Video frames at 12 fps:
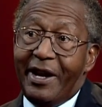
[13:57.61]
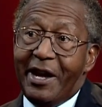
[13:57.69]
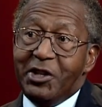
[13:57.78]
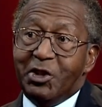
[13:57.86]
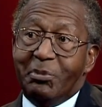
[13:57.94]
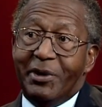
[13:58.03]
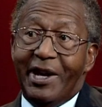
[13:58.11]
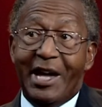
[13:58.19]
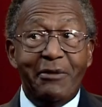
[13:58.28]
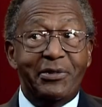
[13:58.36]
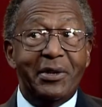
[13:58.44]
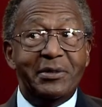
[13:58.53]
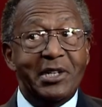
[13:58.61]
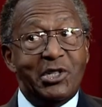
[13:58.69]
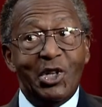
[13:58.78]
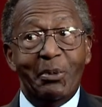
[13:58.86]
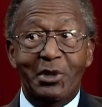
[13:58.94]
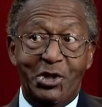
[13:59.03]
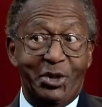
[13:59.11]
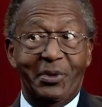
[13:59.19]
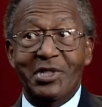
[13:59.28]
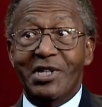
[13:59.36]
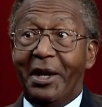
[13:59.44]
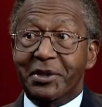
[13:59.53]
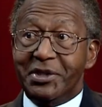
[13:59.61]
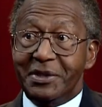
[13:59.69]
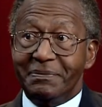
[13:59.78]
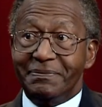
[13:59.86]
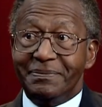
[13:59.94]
and your behavior determines your results.